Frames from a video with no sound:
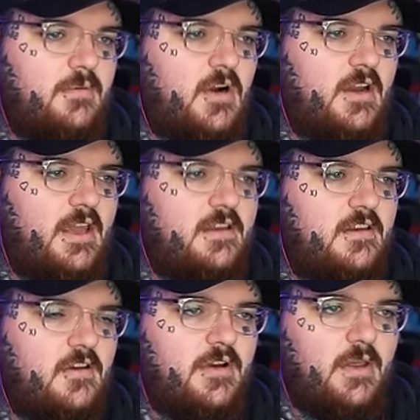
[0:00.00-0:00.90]
party ended
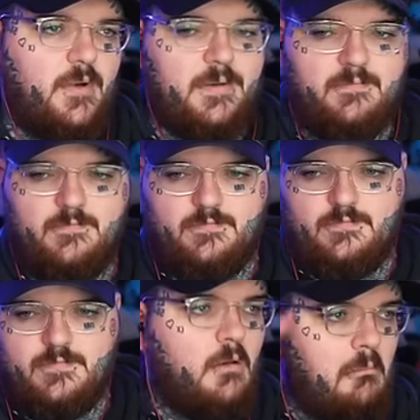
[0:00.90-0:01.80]
here anyway.
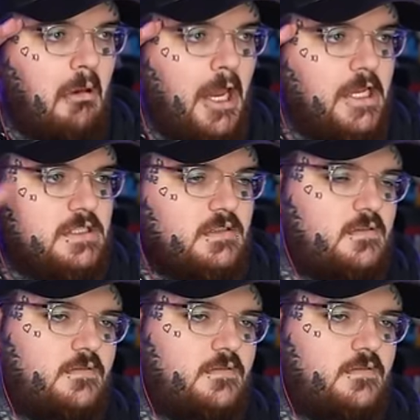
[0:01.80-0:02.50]
Peace.